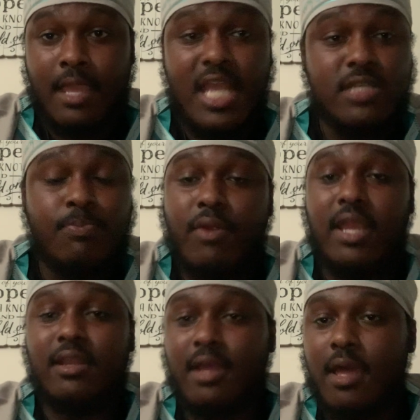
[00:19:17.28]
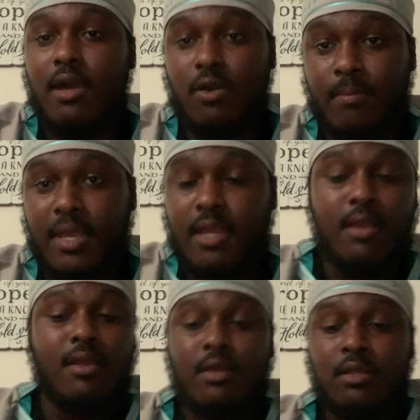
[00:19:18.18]
He's bringing the hell, man.
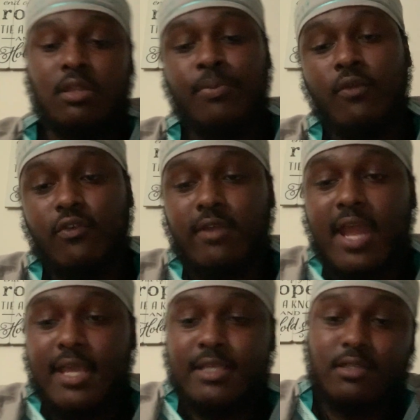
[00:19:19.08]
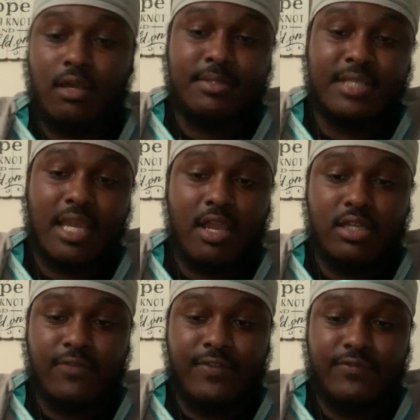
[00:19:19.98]
The proof on that is um second
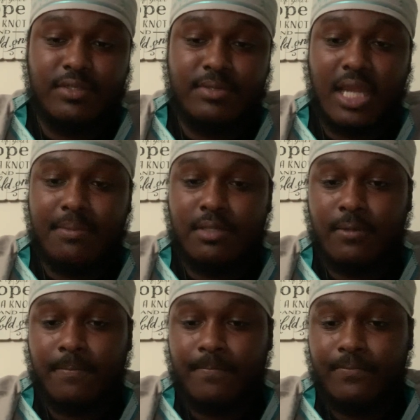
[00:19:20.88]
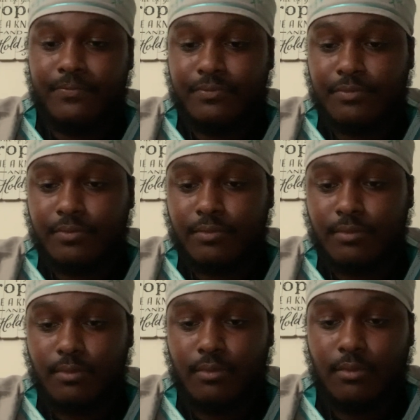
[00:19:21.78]
Esdras 15 chapter.
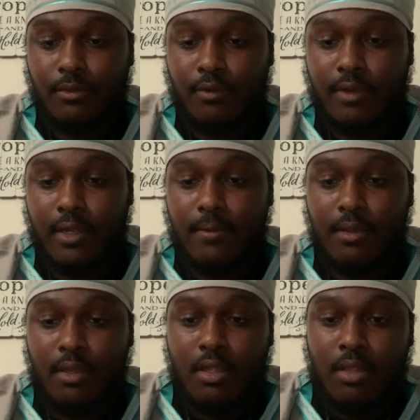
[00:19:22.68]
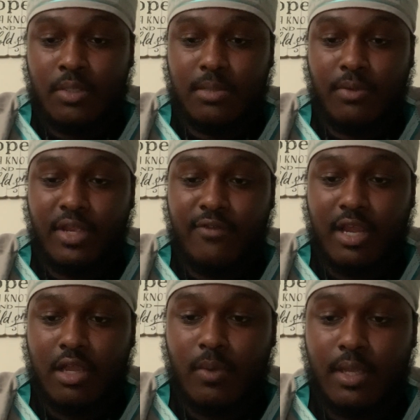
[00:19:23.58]
All right? We're gonna read
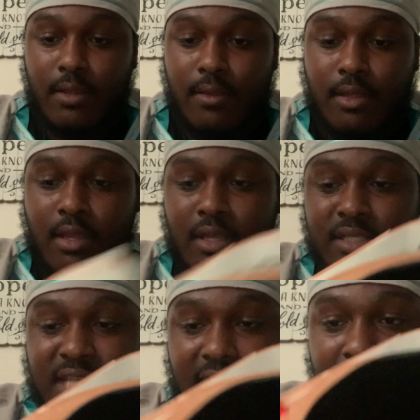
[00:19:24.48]
right quick. Second